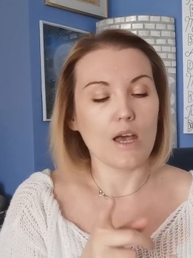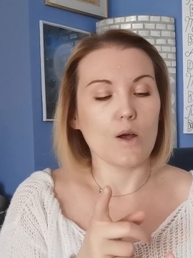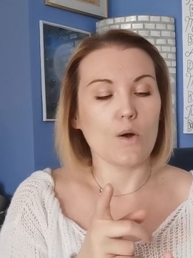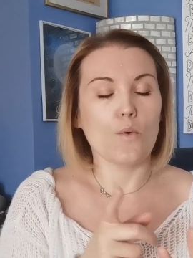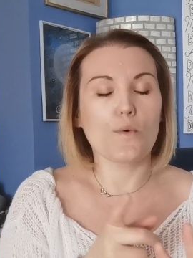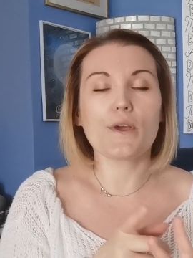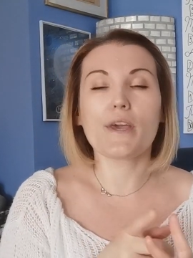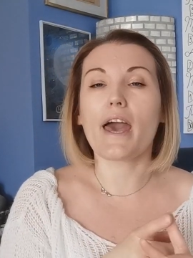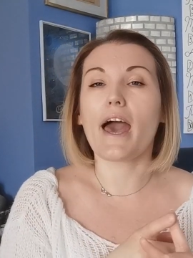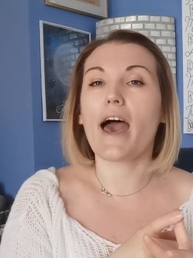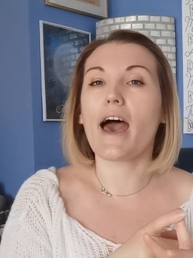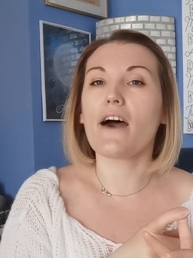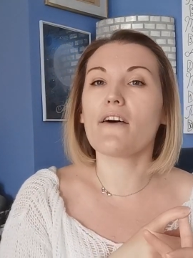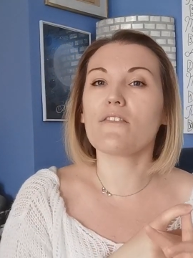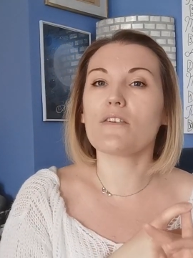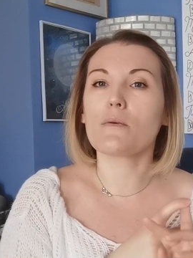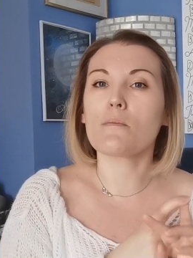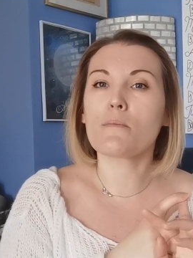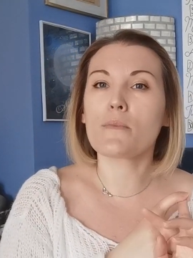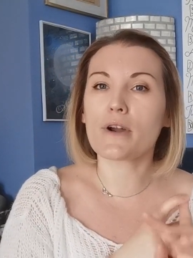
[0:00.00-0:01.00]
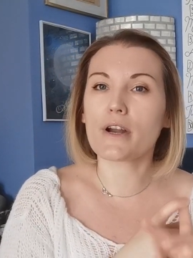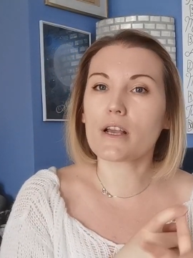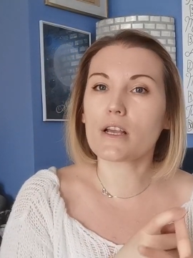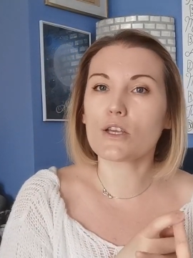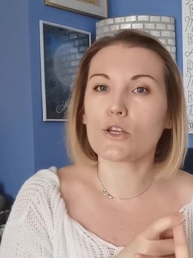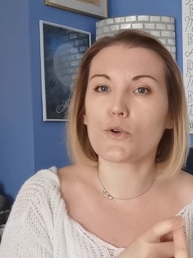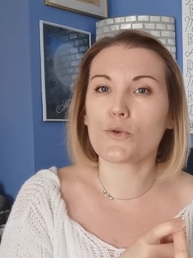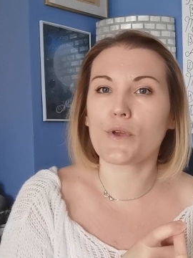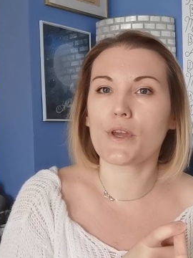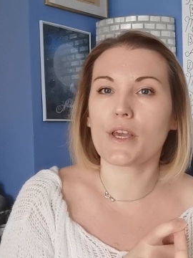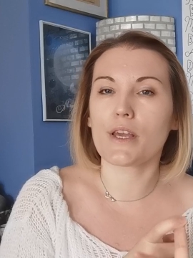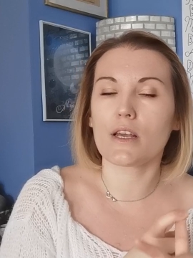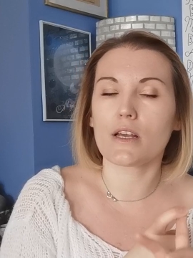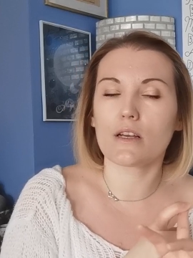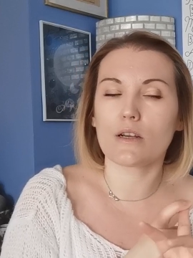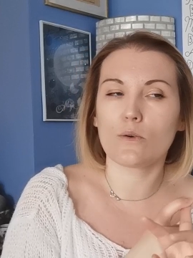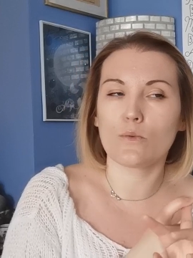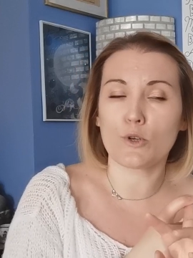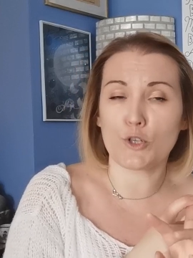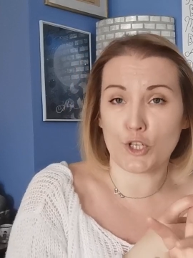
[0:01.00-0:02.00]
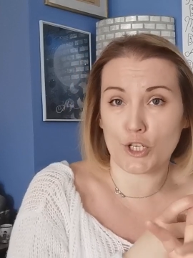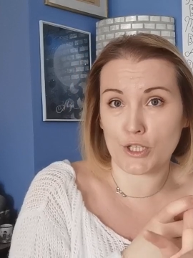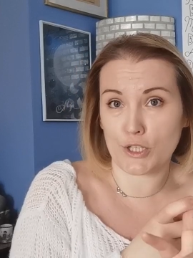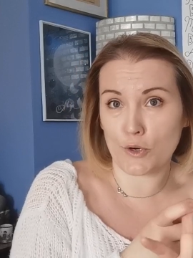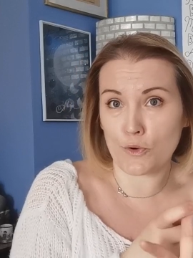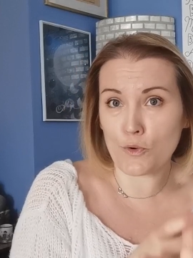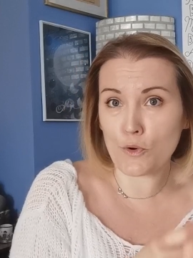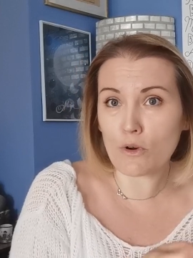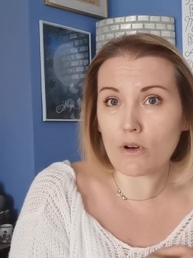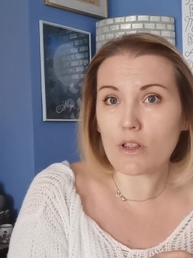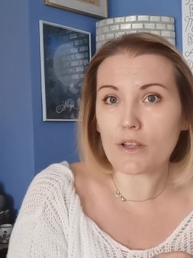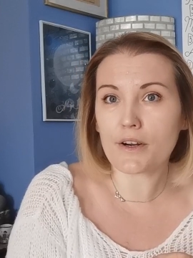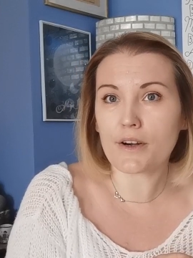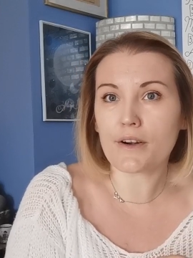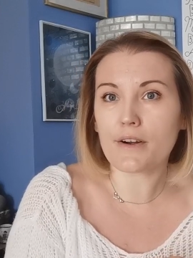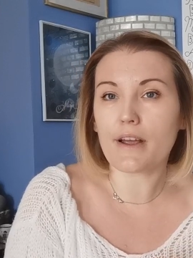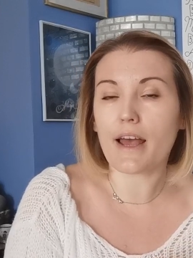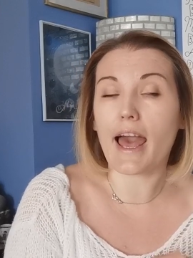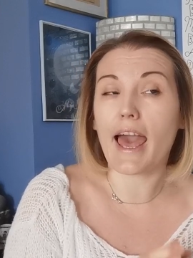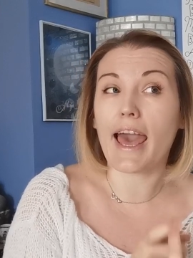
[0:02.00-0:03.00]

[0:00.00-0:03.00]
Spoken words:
We have Mercury, which is the ruler,